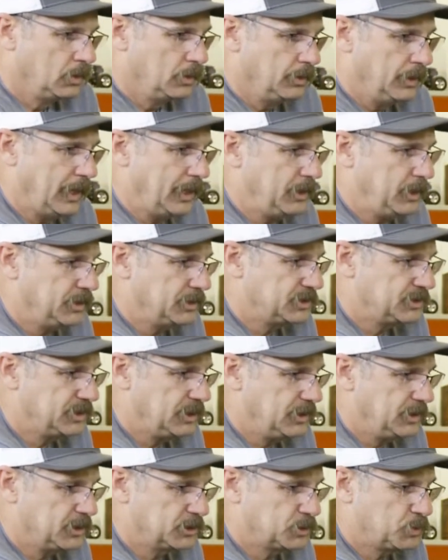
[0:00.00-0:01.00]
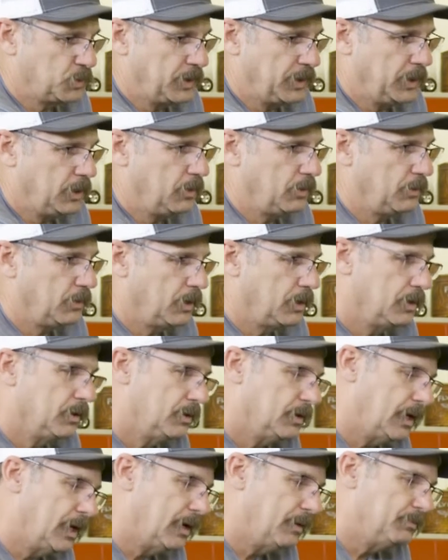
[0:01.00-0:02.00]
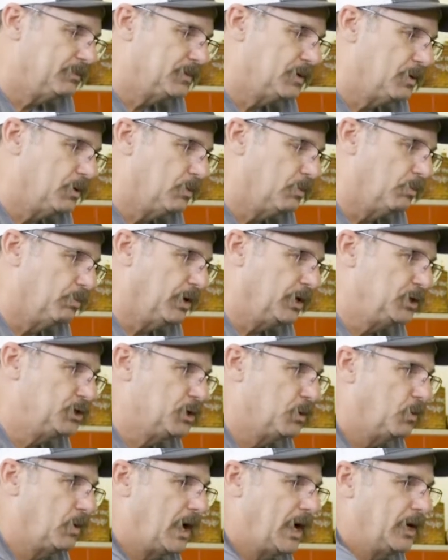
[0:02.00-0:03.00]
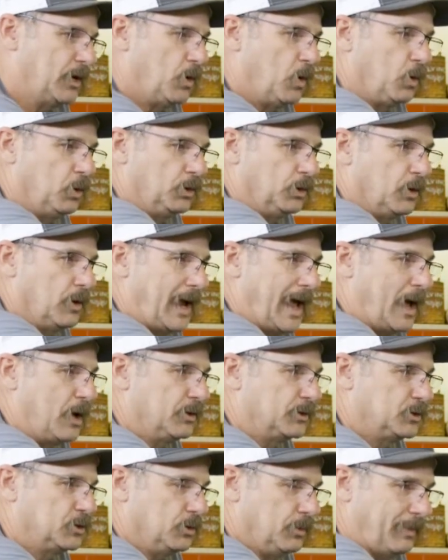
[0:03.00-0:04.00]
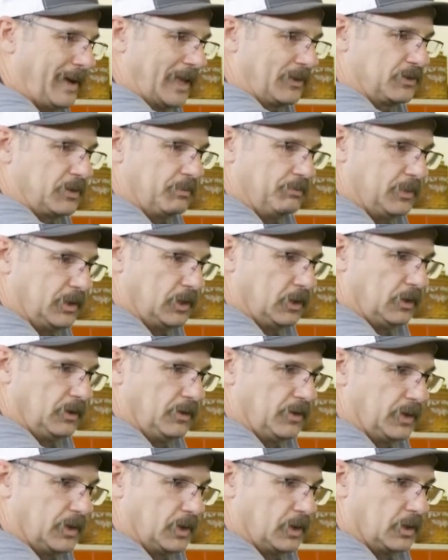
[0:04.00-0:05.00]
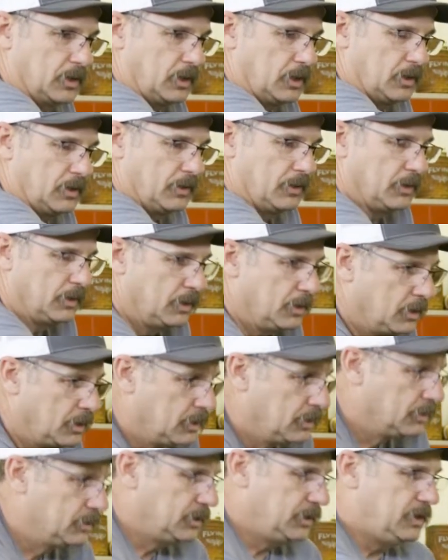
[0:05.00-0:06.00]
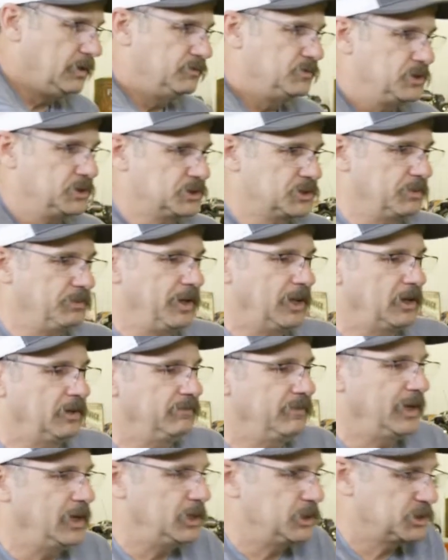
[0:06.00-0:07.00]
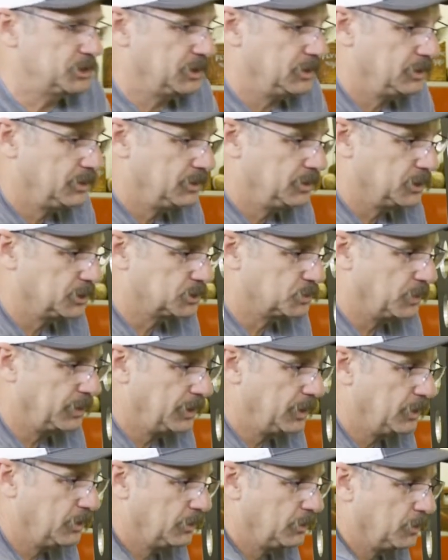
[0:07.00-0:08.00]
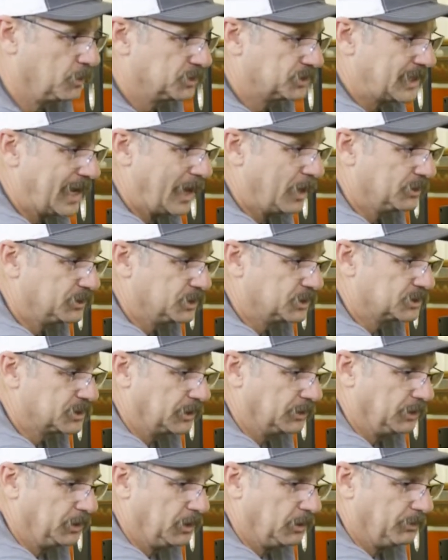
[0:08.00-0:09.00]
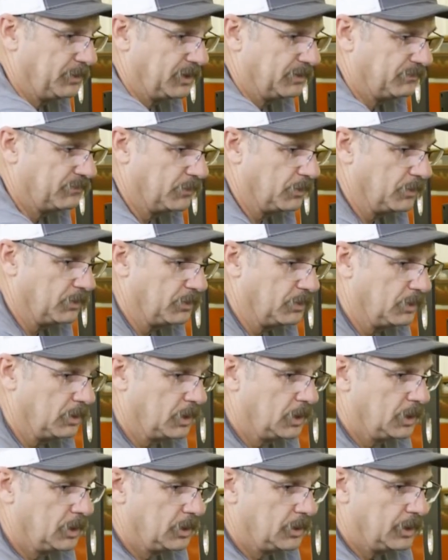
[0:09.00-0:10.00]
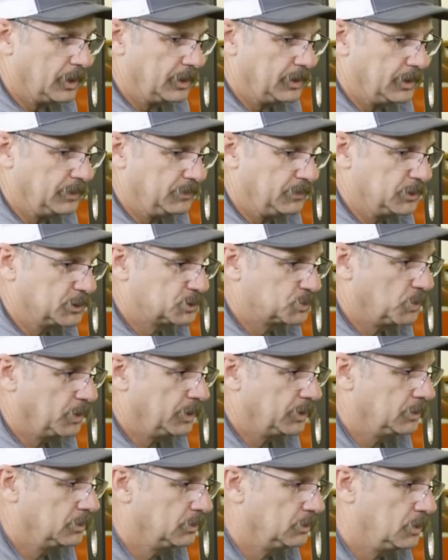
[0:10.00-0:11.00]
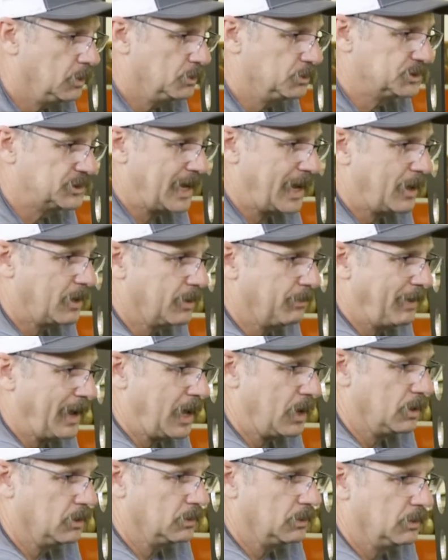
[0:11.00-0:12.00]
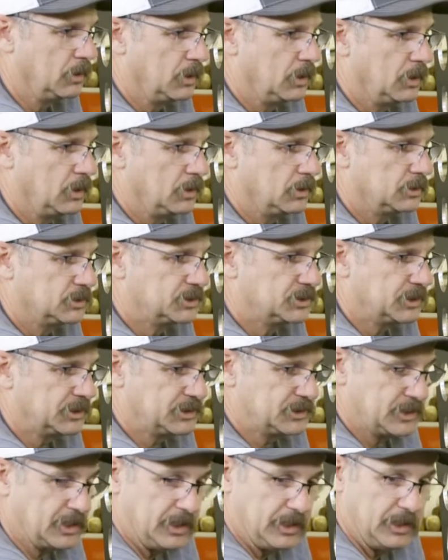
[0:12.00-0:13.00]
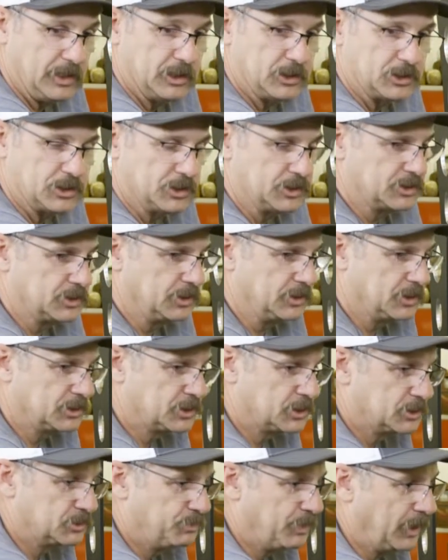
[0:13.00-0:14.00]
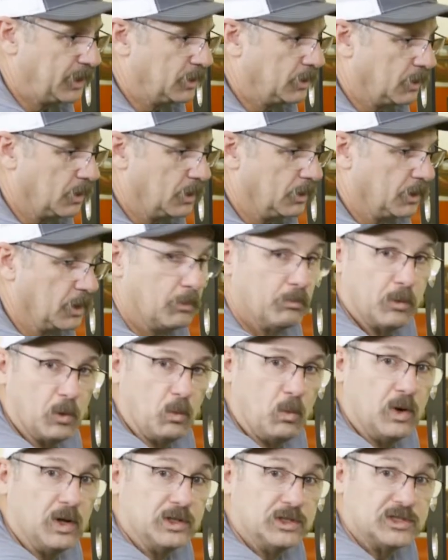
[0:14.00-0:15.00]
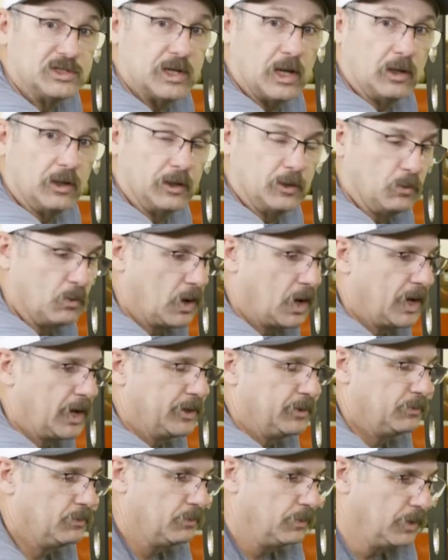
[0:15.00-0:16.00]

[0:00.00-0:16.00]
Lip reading: Now you can see this one here brings your rod holder out to about the middle of the gunnel, gives you some elevation. This one here goes out just a little bit further, and then this one goes out about 16 inches, and this has been our #1 selling rod